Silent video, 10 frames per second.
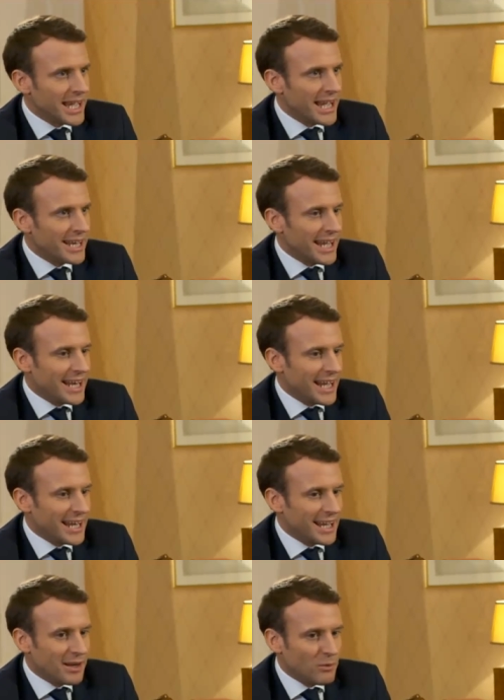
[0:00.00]
And, and,
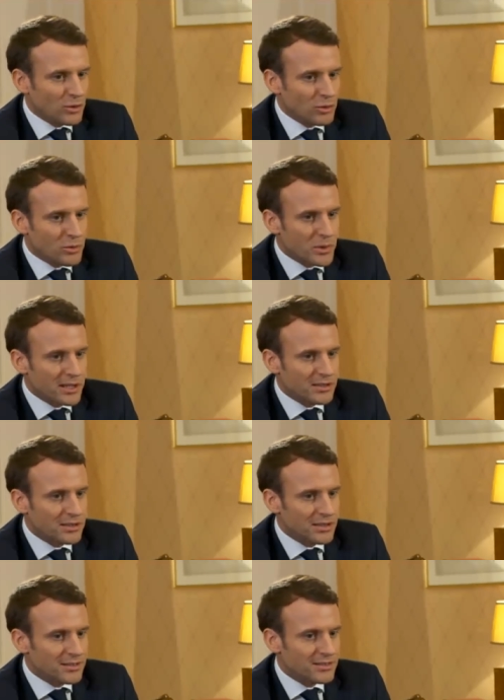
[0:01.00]
and, and what we
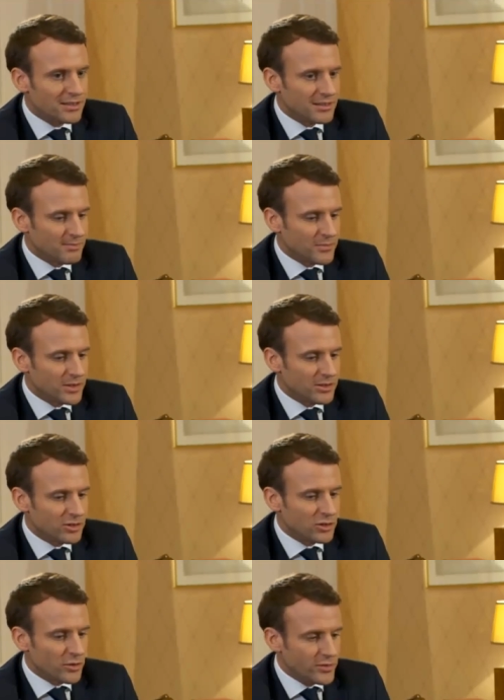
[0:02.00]
created is
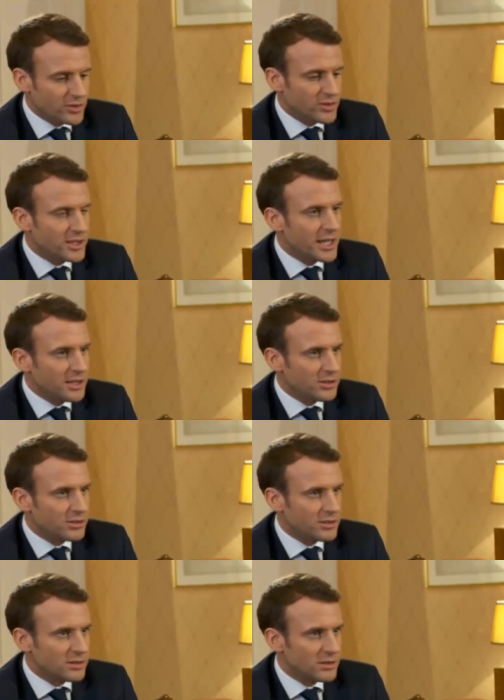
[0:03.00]
this
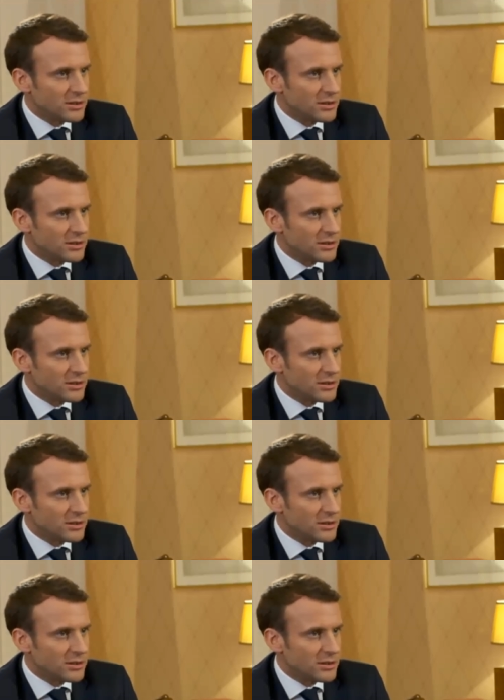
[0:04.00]
sophisticated